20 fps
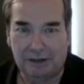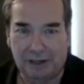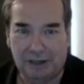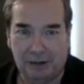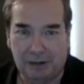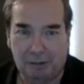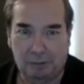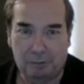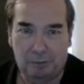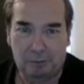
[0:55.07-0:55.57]
And
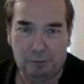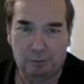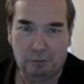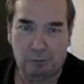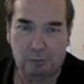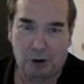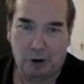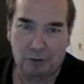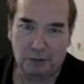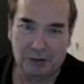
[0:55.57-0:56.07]
then
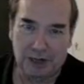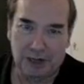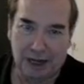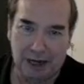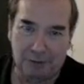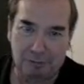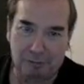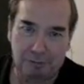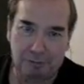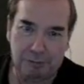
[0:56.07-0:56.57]
woke
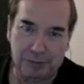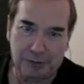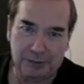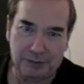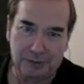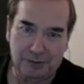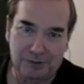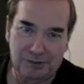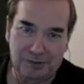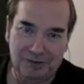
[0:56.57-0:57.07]
up
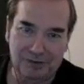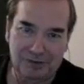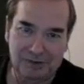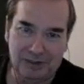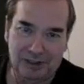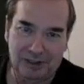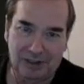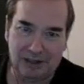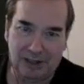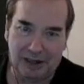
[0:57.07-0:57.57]

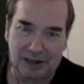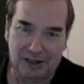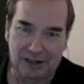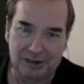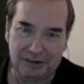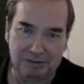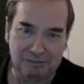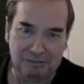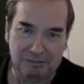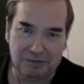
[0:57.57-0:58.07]

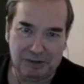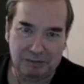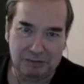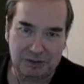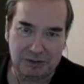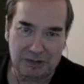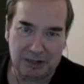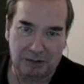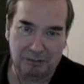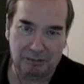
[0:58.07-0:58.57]
and there
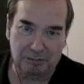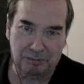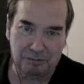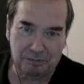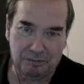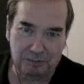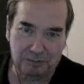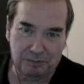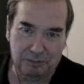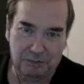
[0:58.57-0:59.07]
was
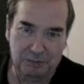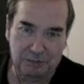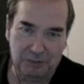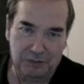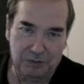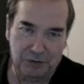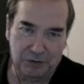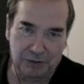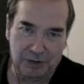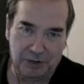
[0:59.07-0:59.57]
some
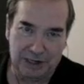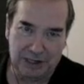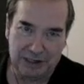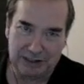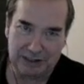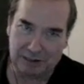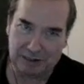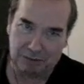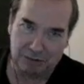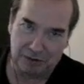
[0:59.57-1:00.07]

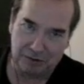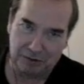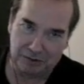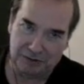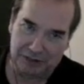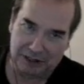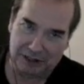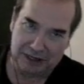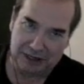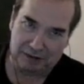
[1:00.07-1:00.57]
noisy
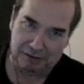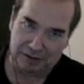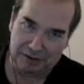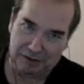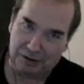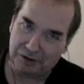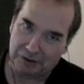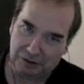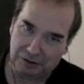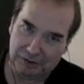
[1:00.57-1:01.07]
music
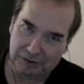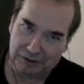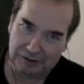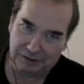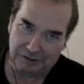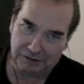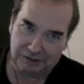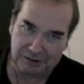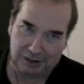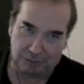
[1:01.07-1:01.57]
going on
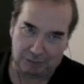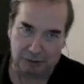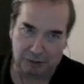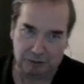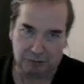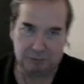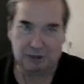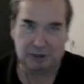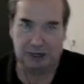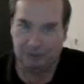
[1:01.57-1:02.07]
when somebody
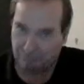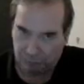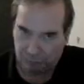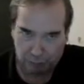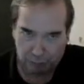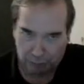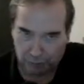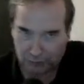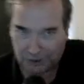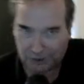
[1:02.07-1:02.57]
was playing
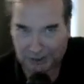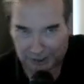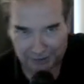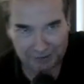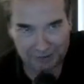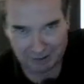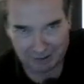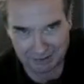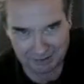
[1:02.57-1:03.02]
football or something.